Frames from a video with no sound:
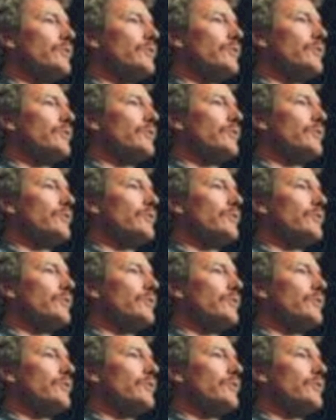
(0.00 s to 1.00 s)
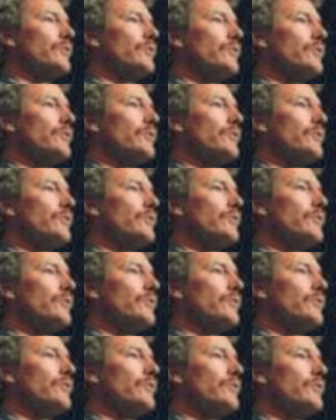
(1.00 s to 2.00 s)

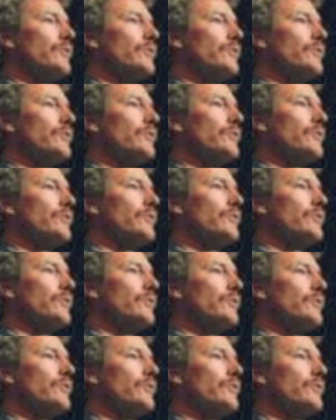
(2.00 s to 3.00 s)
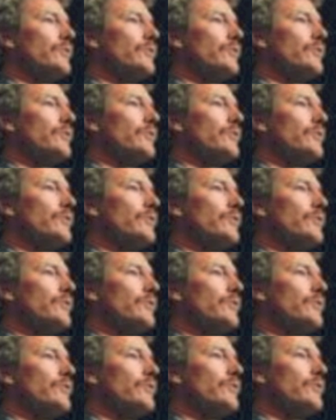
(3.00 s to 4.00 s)

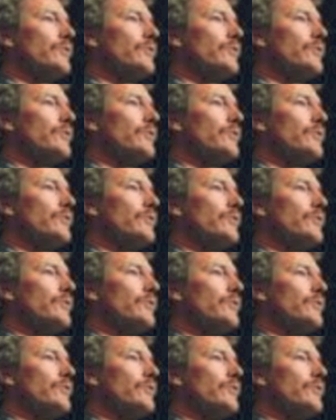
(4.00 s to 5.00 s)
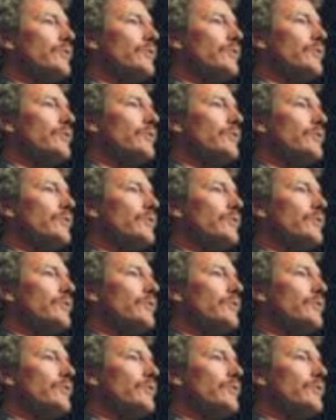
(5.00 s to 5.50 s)
(silence)